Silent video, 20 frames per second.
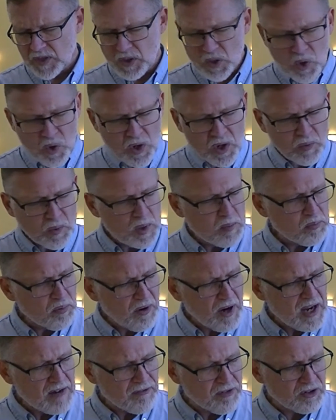Lord, we
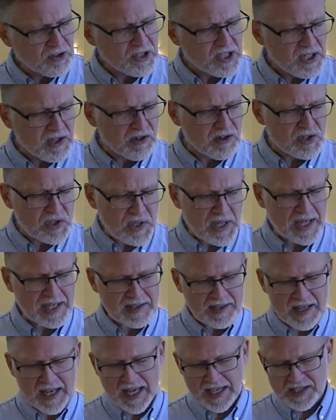pray for leaders
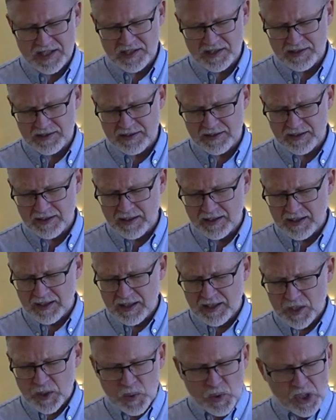like that
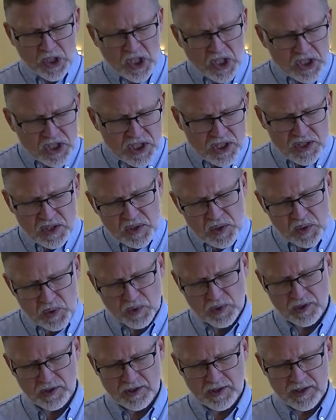who will look to
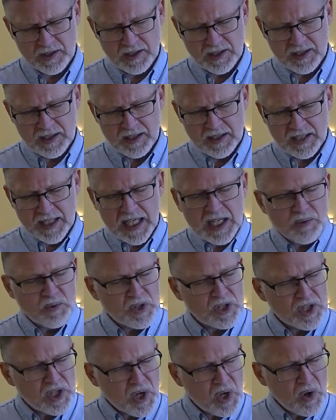you and who
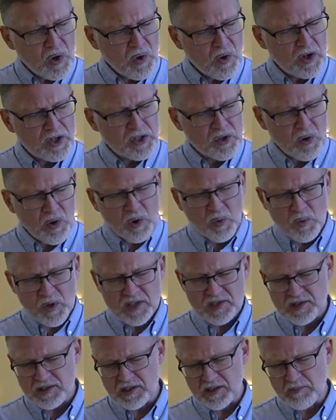will know your
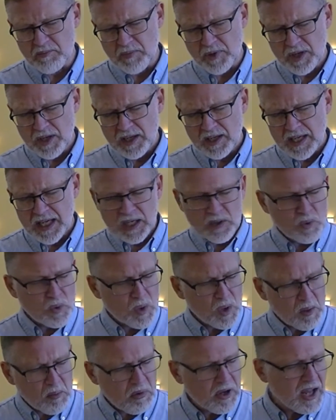wisdom and who
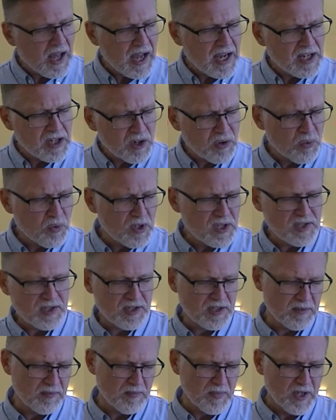will apply your
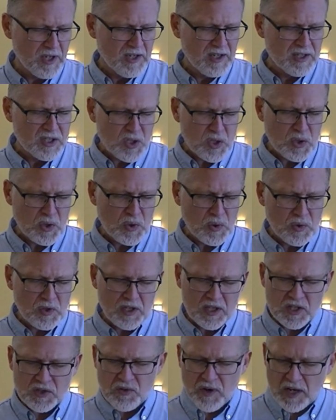wisdom to
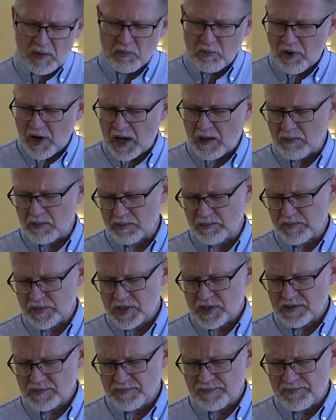these great
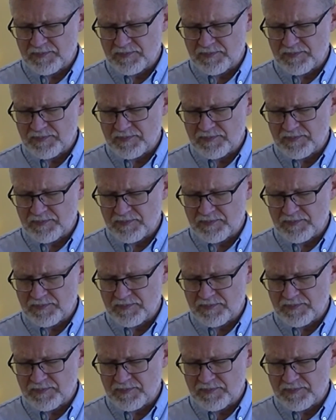problems.